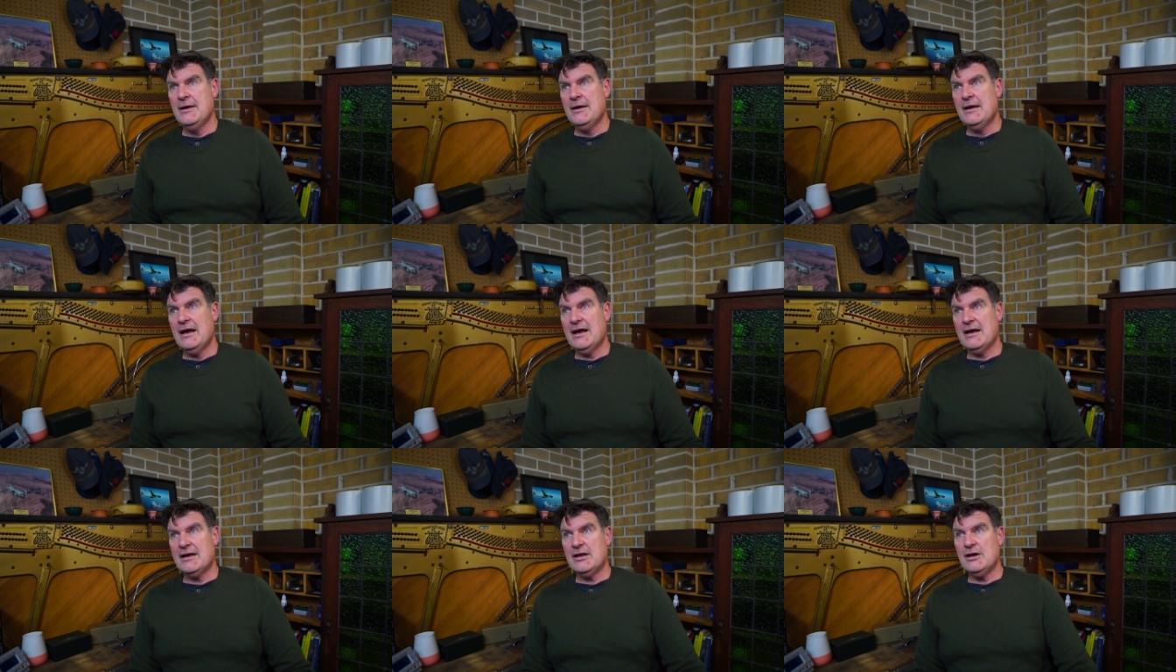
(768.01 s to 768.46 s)

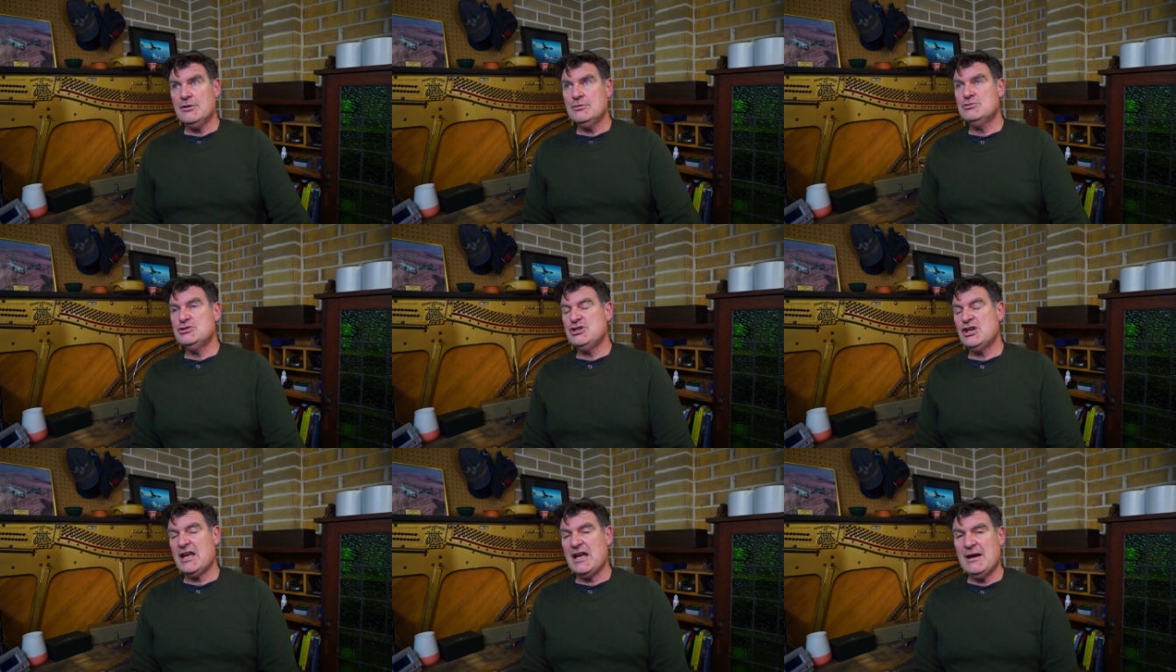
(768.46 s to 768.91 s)
Uh, go
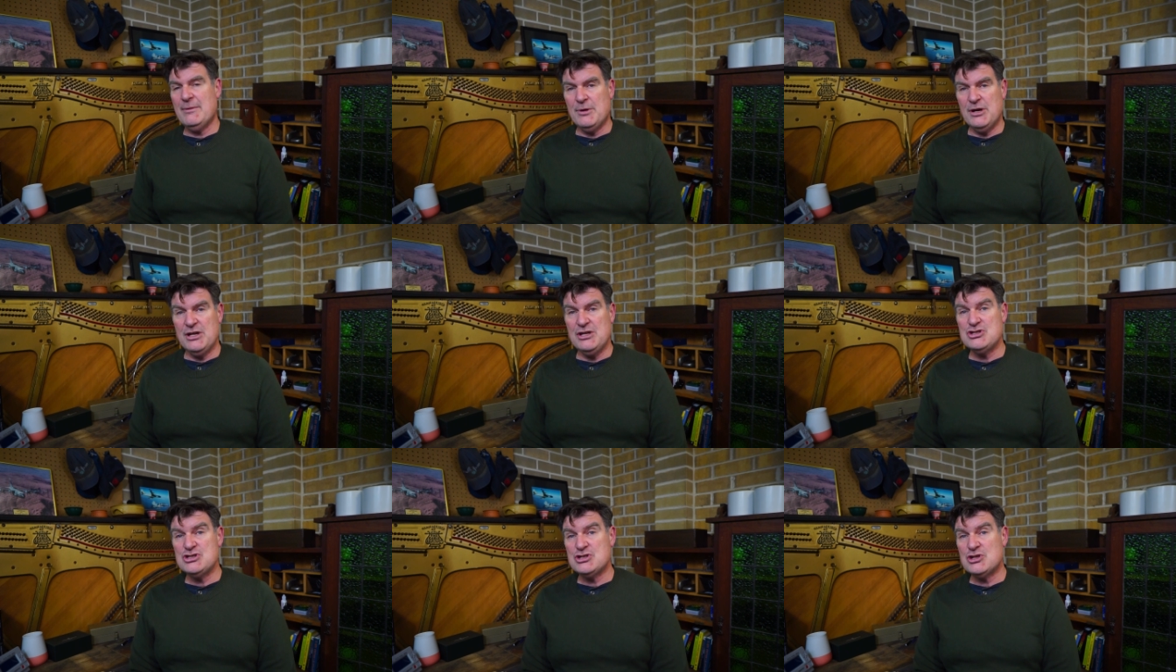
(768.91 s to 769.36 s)
check out my
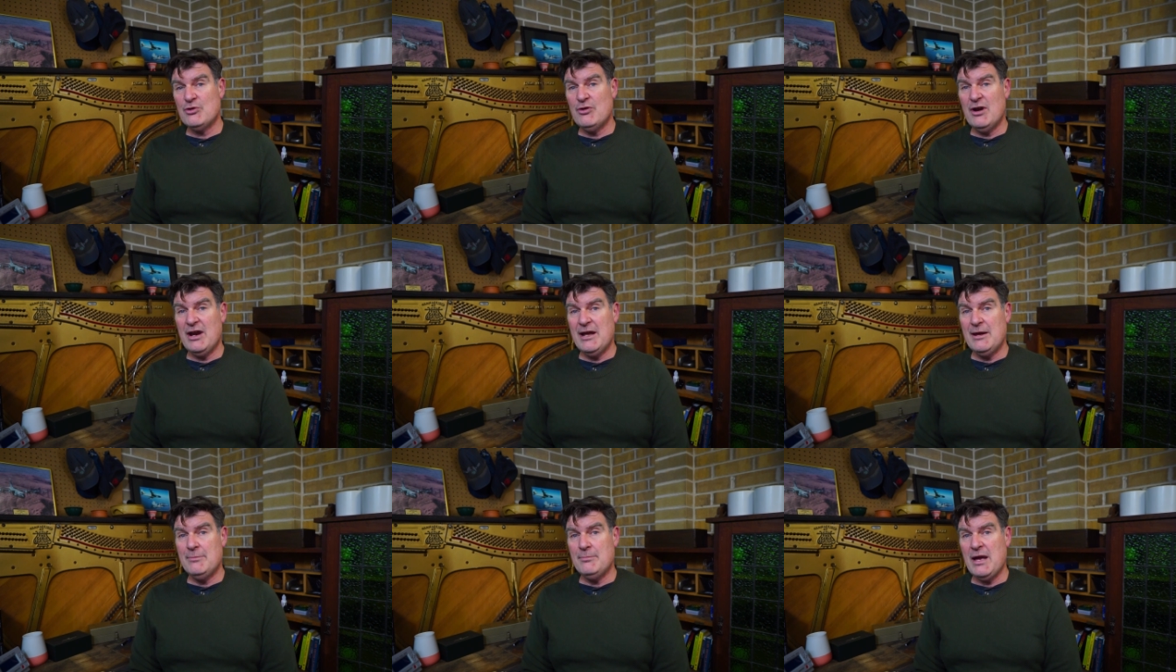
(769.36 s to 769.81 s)

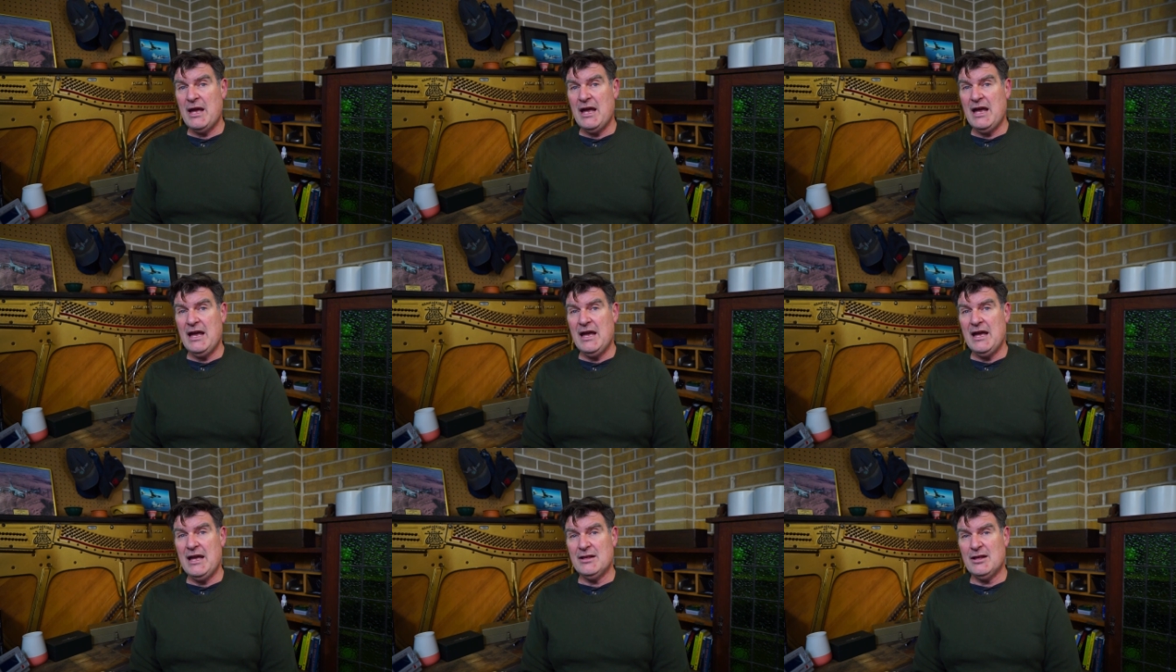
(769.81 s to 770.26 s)
Instagram,
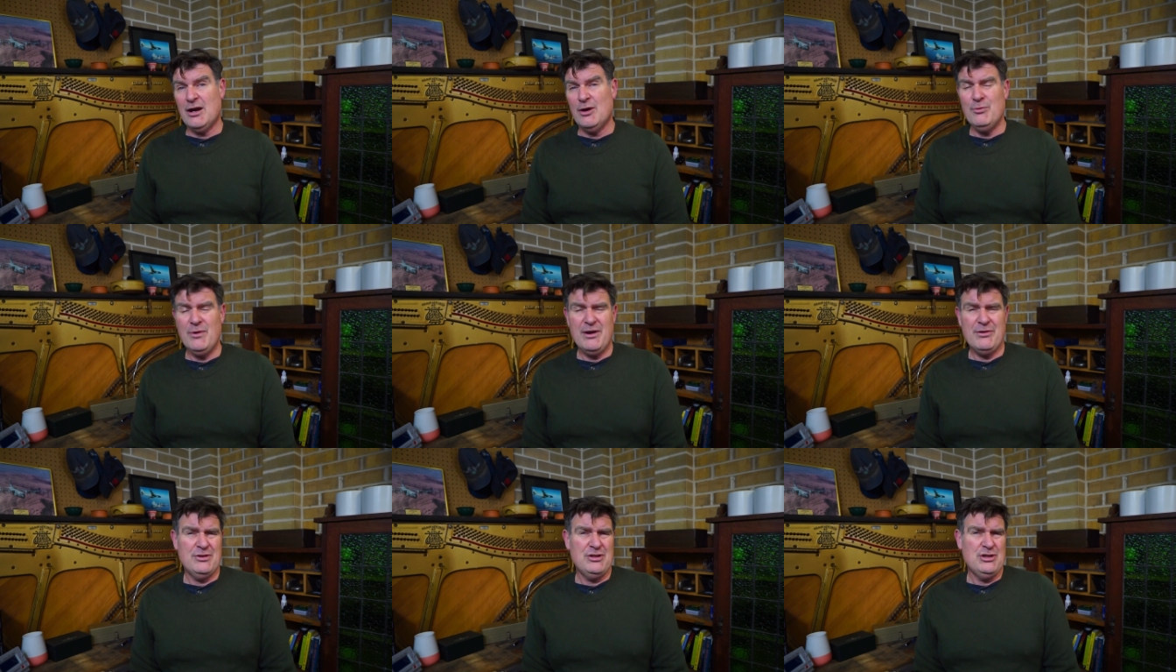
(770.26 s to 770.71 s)
and I
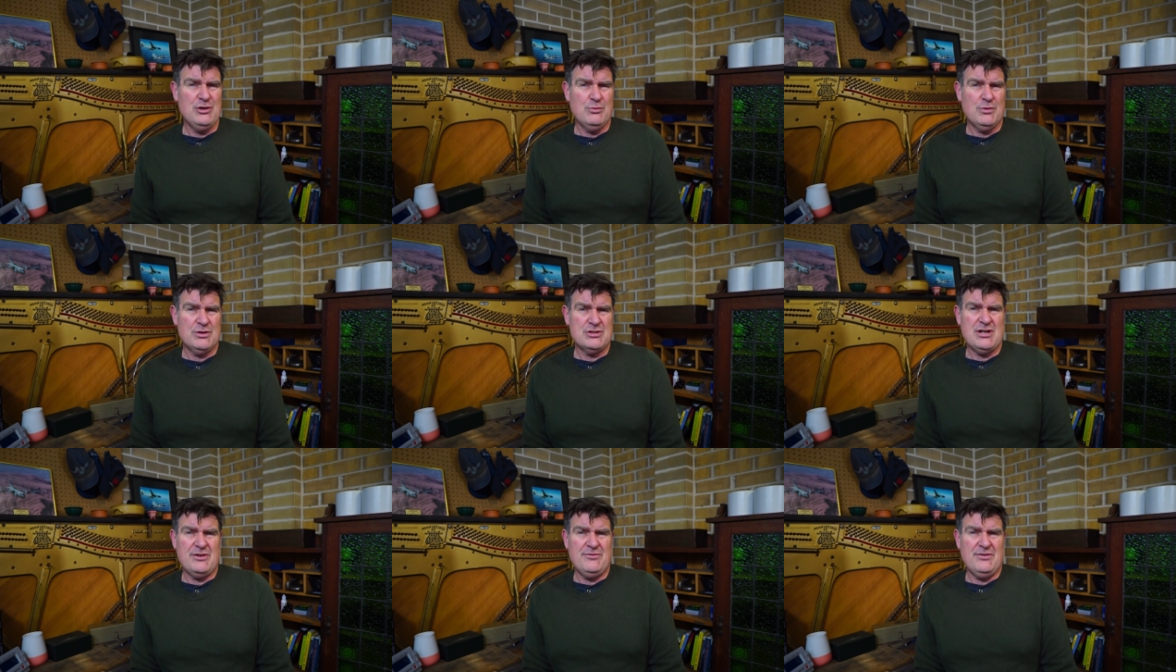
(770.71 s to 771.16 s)
wear a new
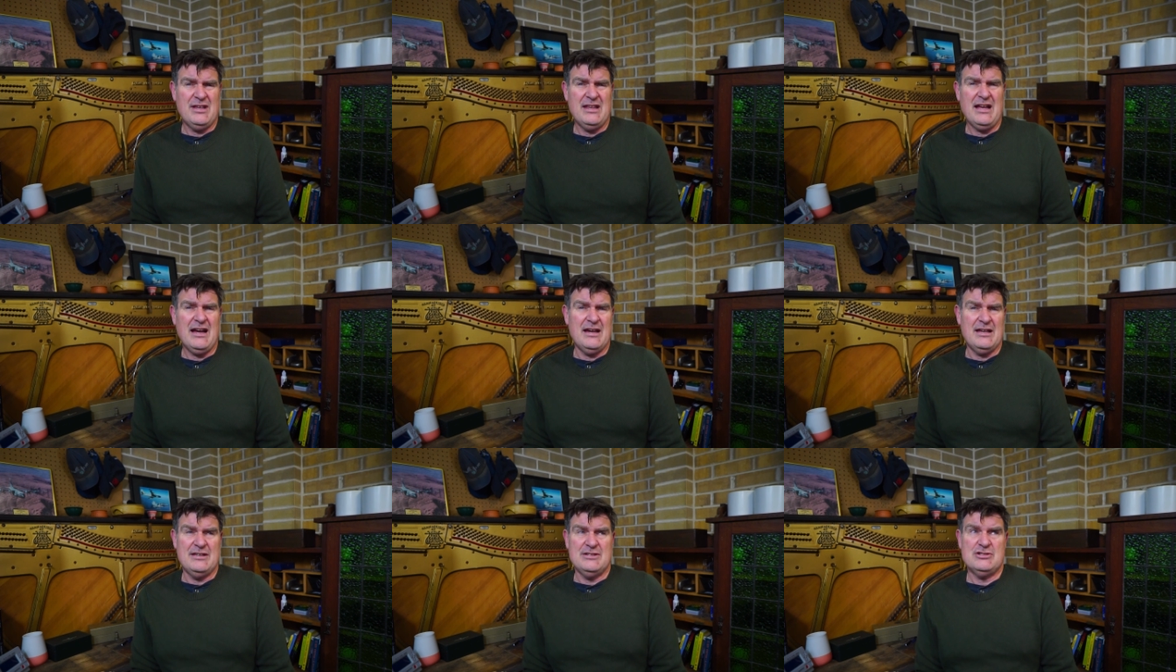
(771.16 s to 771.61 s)
watch every day.